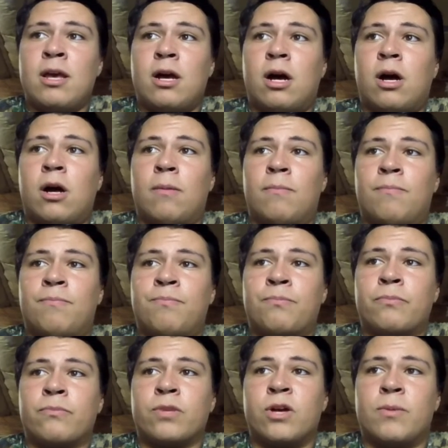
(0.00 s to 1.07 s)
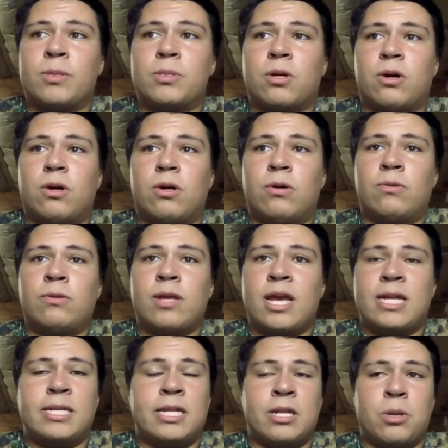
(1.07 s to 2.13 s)
almost all
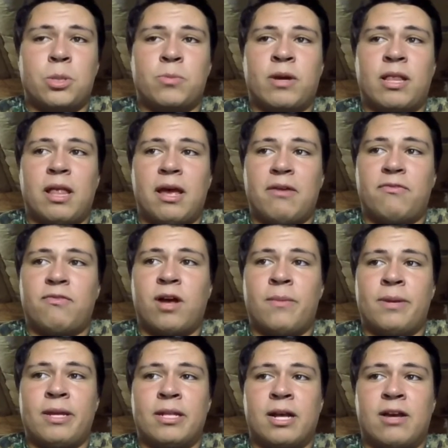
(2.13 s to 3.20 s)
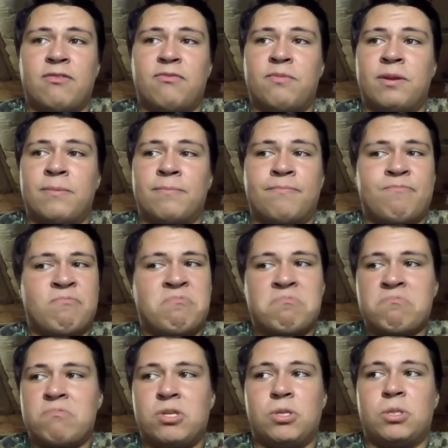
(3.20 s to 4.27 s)
18 years of my life. I mean, I've been
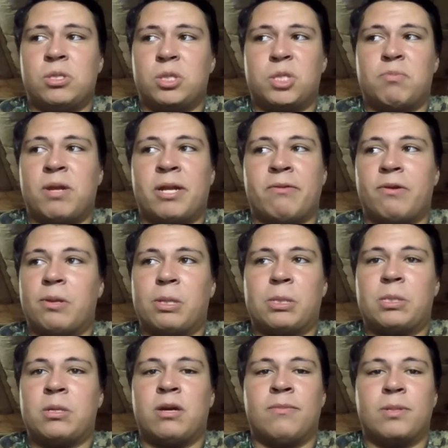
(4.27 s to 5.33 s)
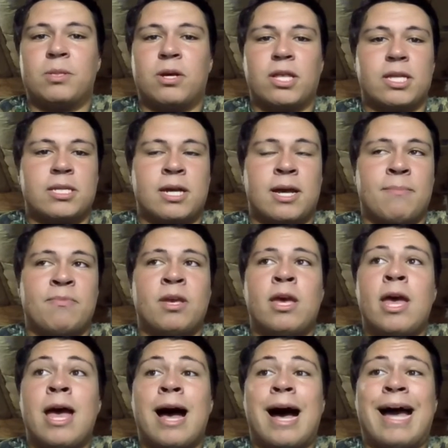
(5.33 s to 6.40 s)
using spinning reels almost all the time.
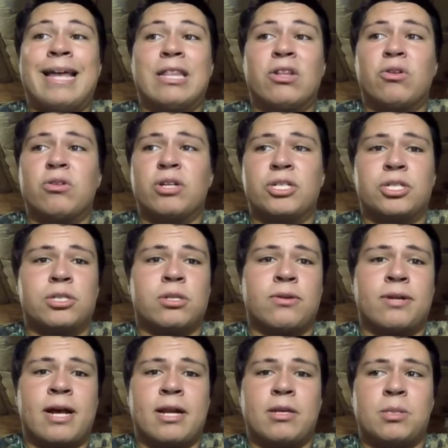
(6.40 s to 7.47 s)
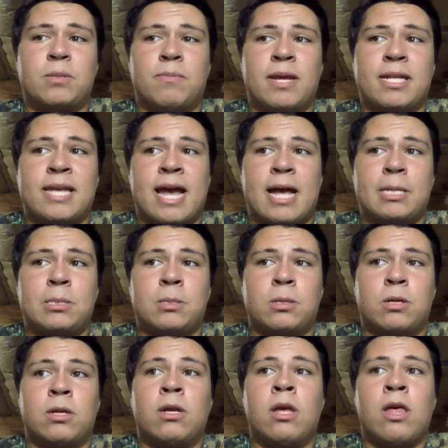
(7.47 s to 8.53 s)
I literally just learned how to use a bait
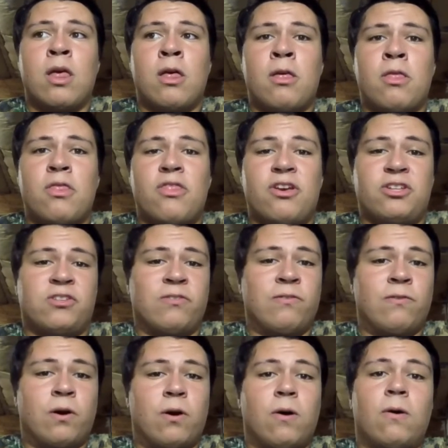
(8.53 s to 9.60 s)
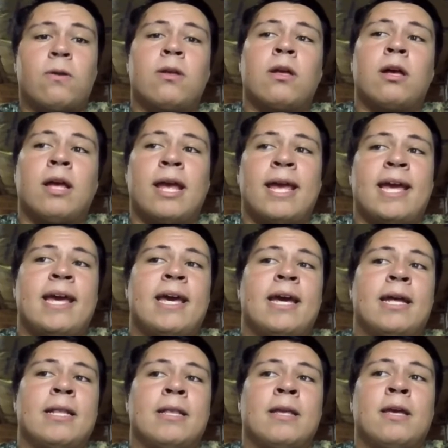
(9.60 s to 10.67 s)
caster this fall,
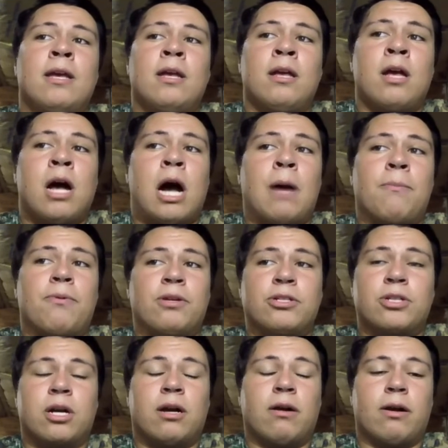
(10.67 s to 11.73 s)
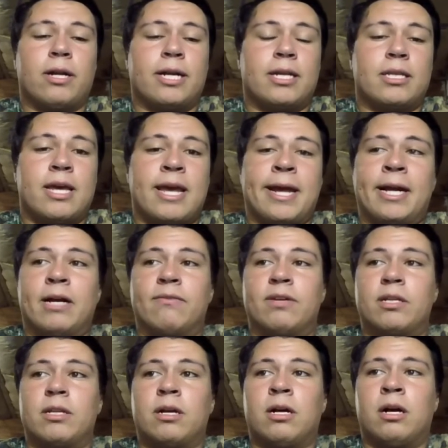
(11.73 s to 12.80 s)
and I'm pretty sure I already got the hang of it.